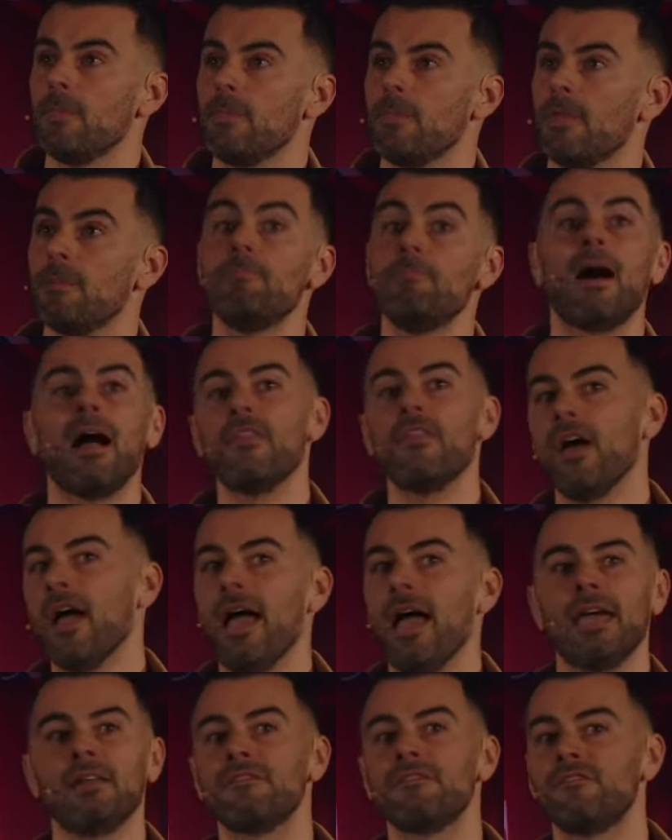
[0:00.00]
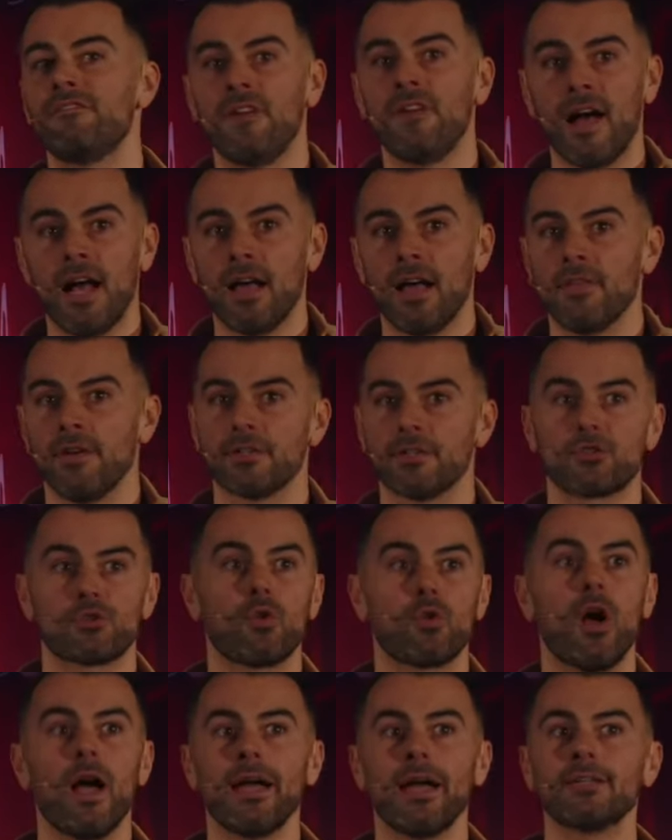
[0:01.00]
the mother and father
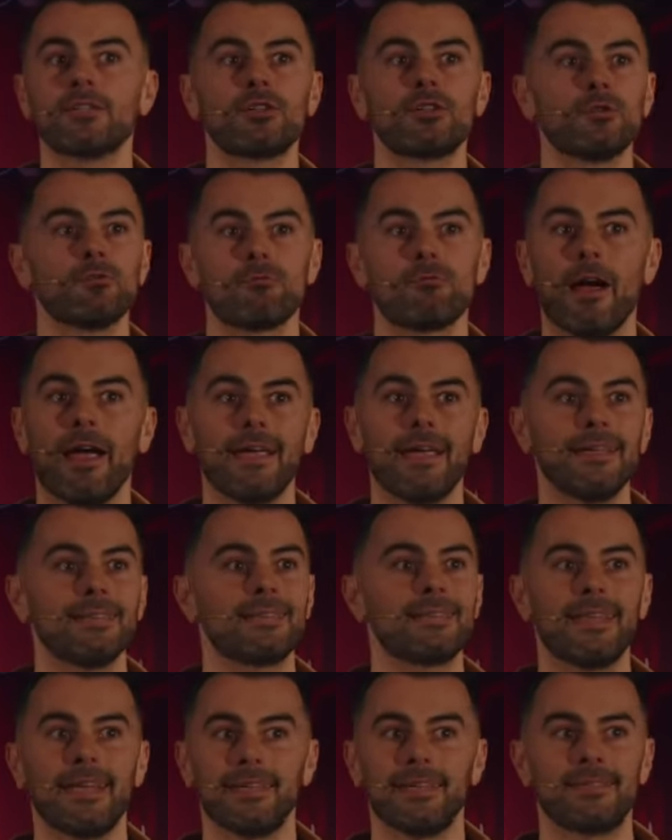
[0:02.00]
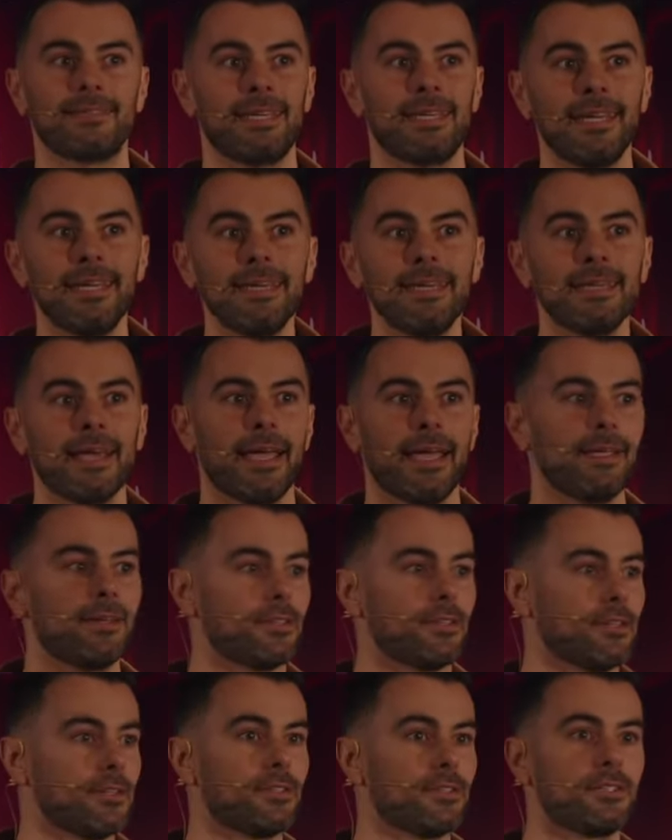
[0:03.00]
trying to raise their
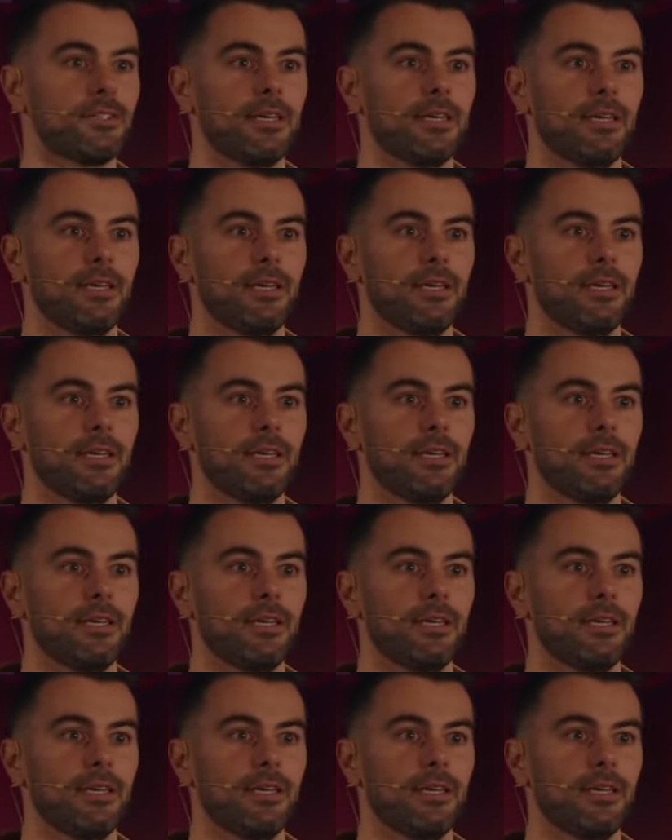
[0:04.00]
teenagers